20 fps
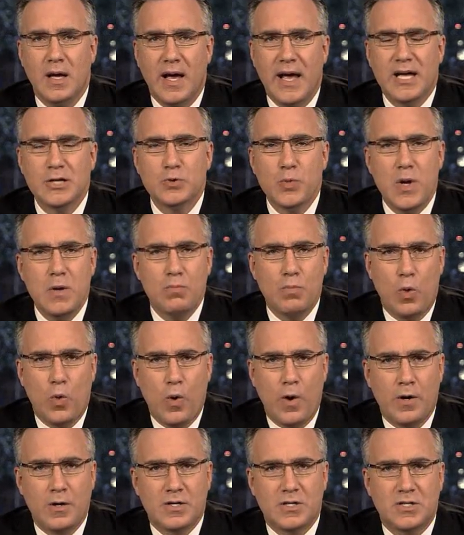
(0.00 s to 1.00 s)
As we
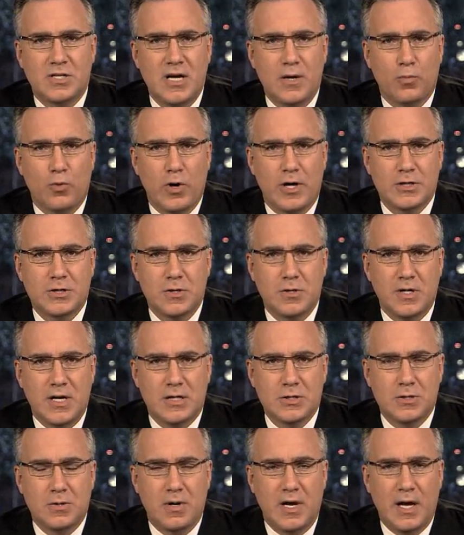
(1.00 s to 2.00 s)
mourned Tim Russert
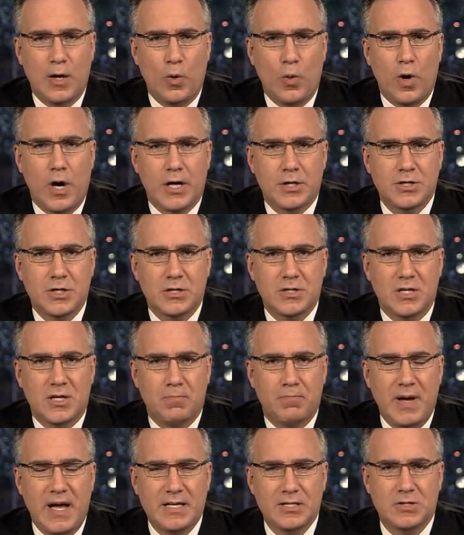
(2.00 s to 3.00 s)
yesterday in Washington, a
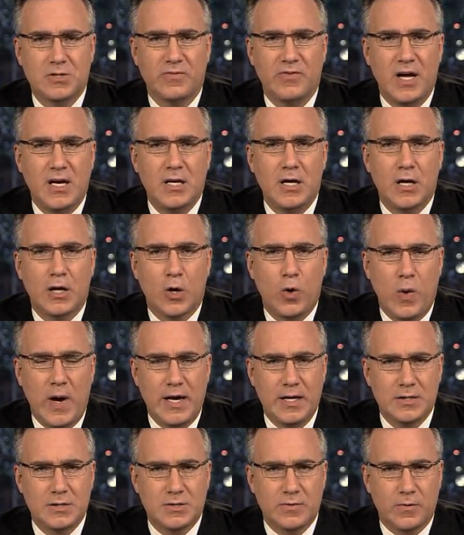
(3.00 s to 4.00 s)
Pennsylvania
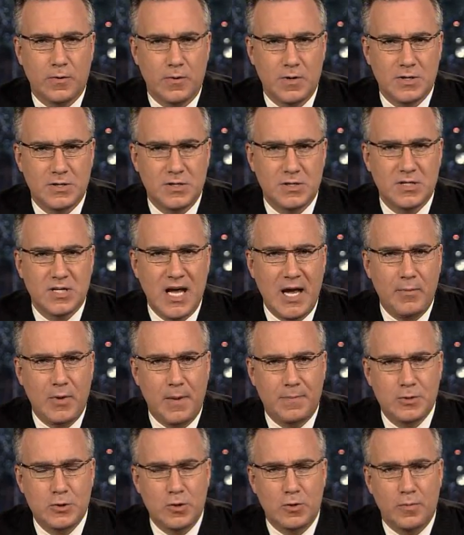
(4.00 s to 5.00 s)
acquaintance of Chris's came
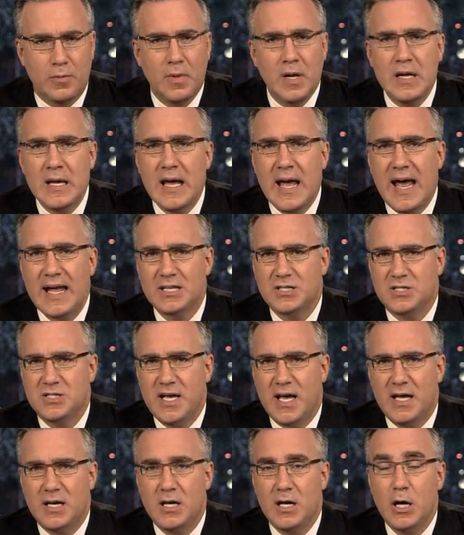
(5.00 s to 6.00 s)
up to him and
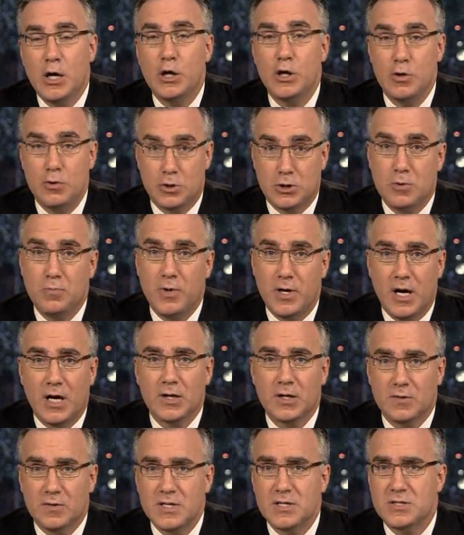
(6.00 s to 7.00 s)
said, you should be
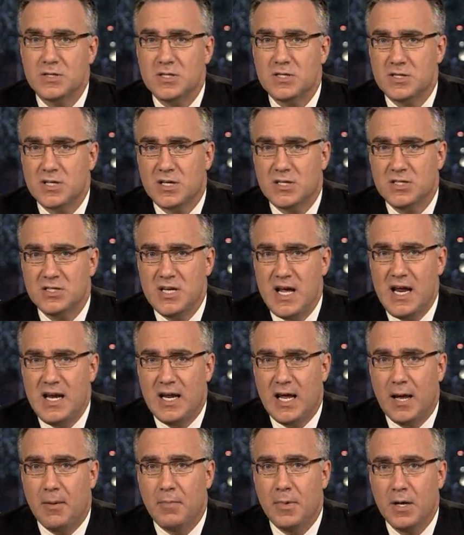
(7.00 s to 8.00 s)
on the list to succeed
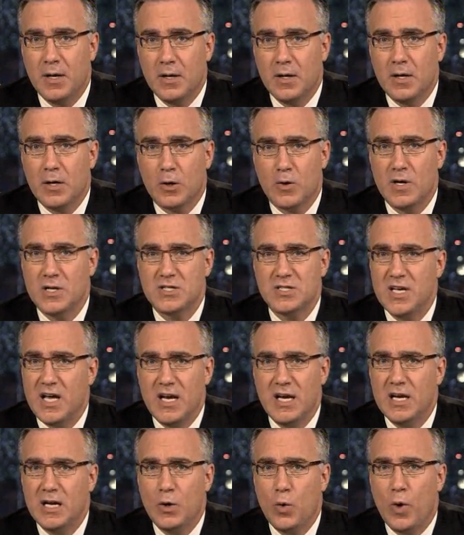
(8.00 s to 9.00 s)
him. Chris said
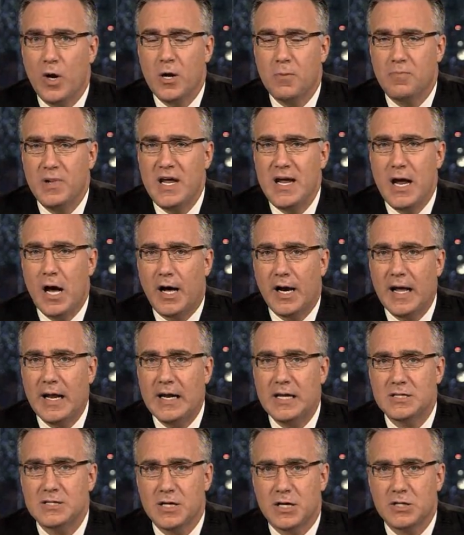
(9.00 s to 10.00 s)
he didn't want to be on
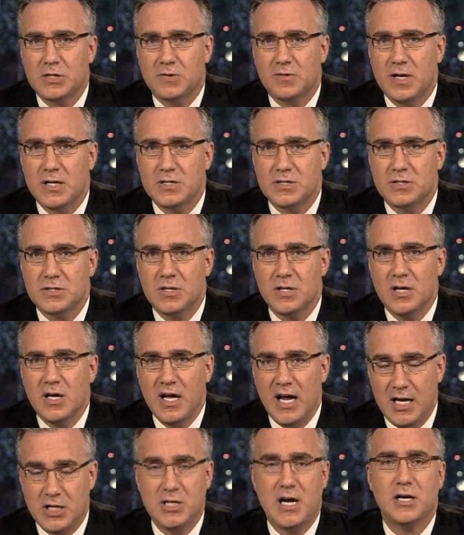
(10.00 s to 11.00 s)
any such list.
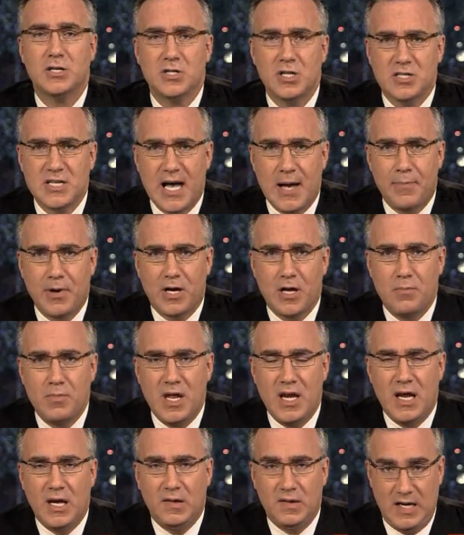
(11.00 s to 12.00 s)
He changed the topic
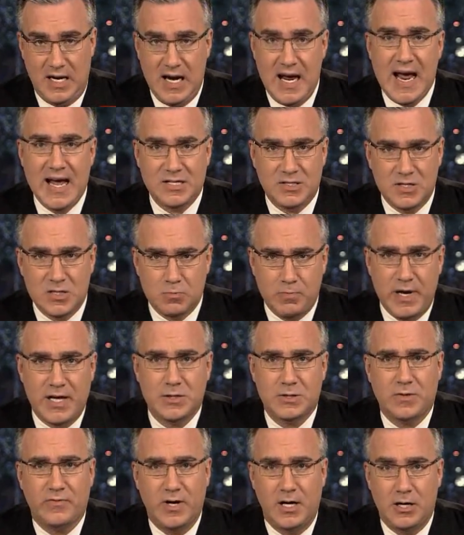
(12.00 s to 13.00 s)
immediately. He asked this
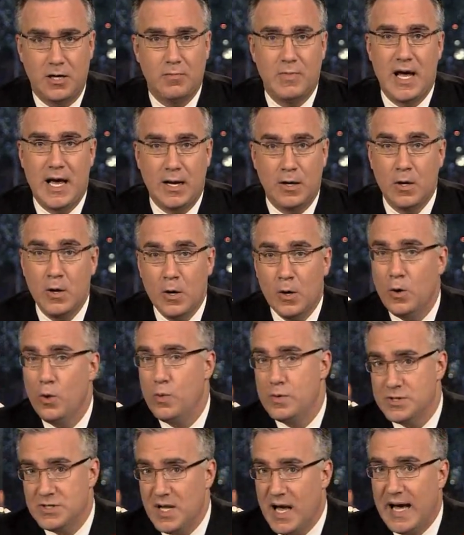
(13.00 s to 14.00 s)
Pennsylvania man, who
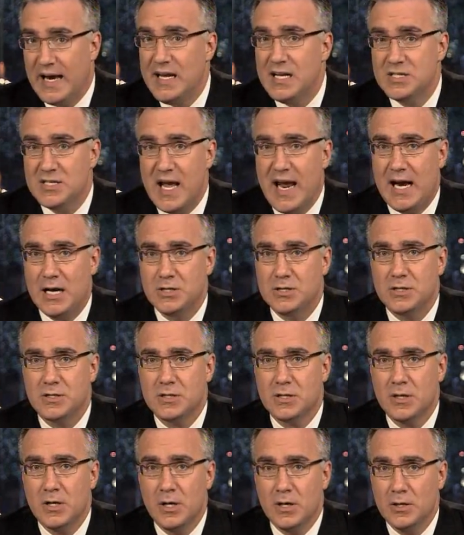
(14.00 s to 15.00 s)
was not his
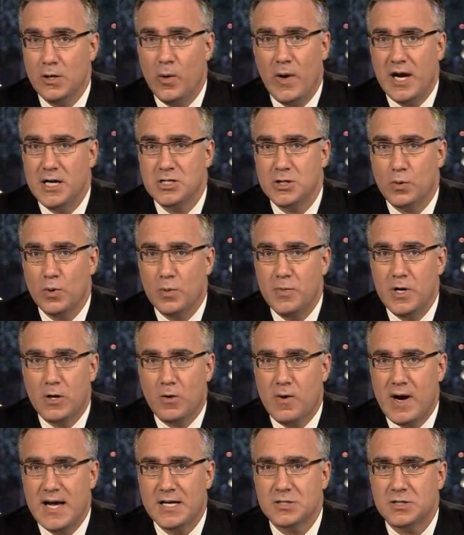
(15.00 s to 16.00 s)
agent, no agent would be
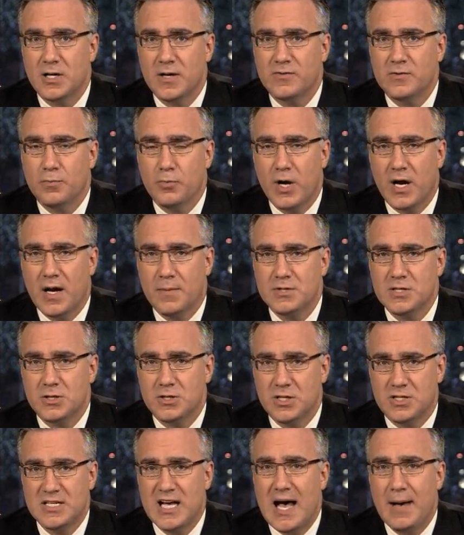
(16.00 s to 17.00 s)
crass enough to bring up
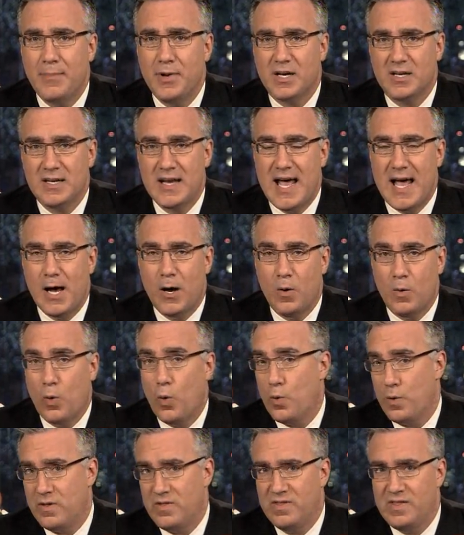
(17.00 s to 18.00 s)
such a topic now
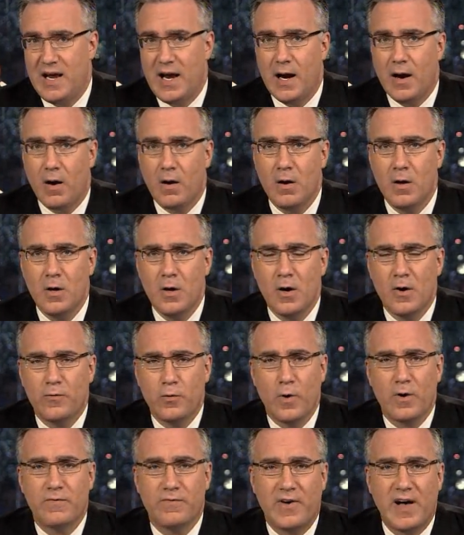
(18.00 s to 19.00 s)
or there,
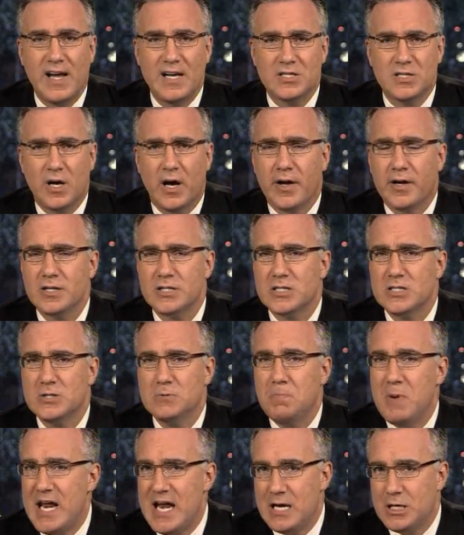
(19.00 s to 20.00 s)
for advice on a
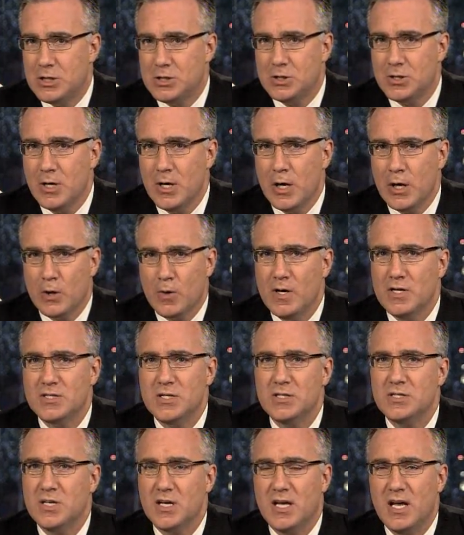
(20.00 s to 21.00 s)
speech Chris
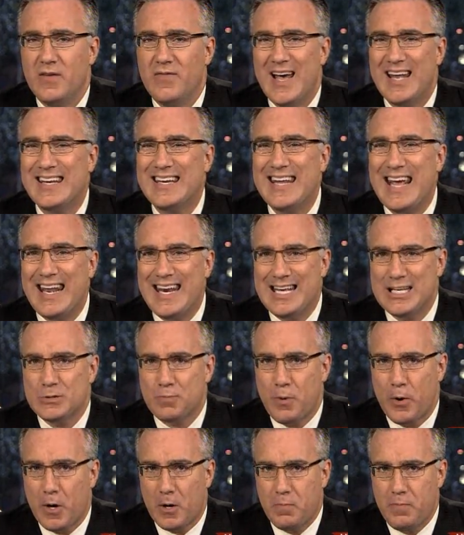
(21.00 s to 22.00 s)
is to give at
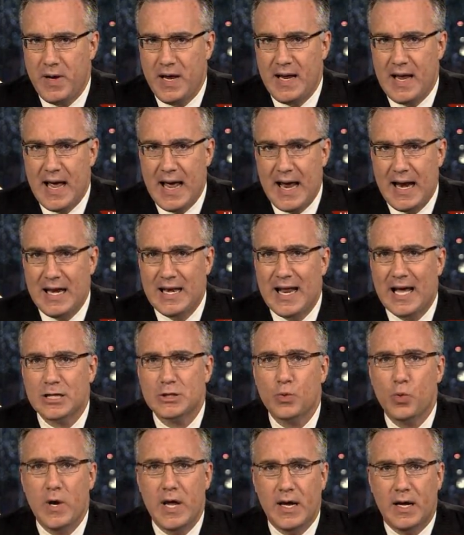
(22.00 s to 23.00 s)
Gettysburg, PA
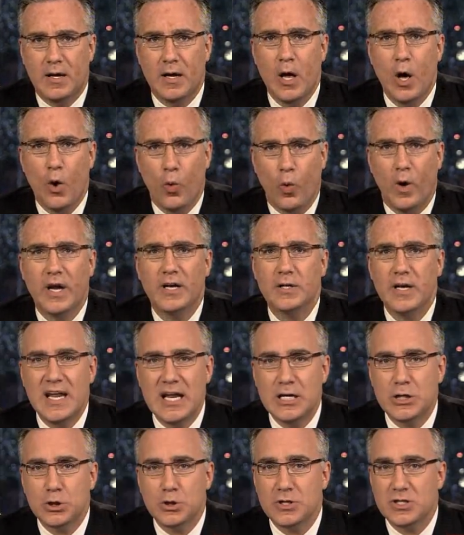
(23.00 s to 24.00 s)
next week. What
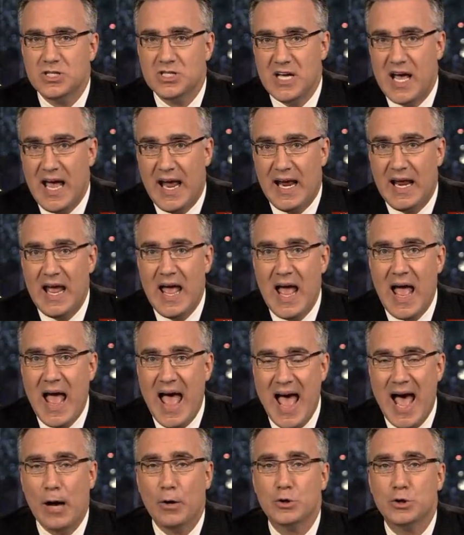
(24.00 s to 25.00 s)
he should say.
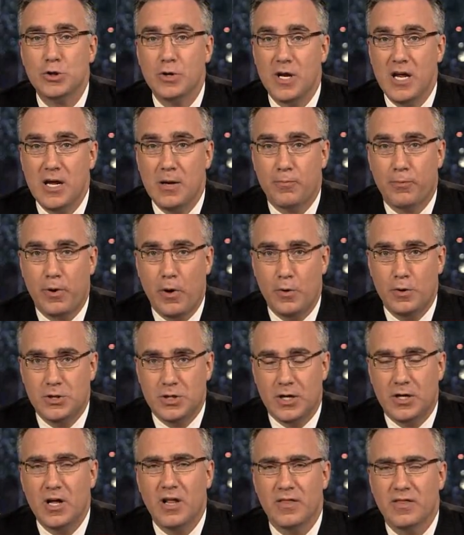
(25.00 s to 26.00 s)
How should he approach
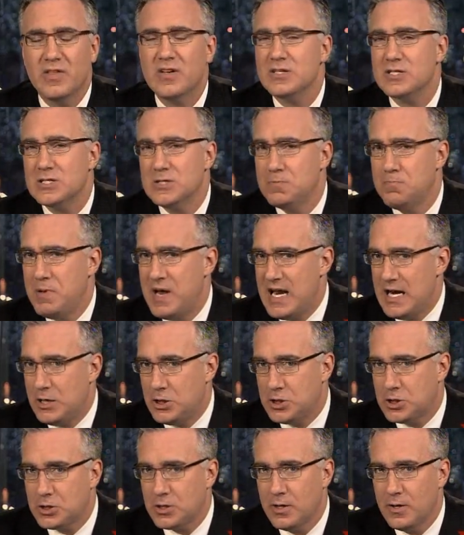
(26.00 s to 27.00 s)
it? The
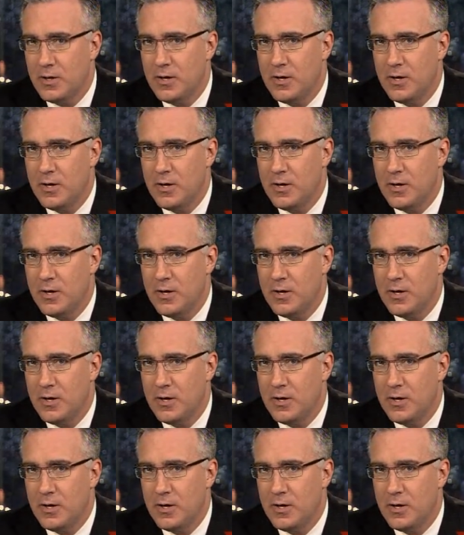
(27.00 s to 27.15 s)
speech.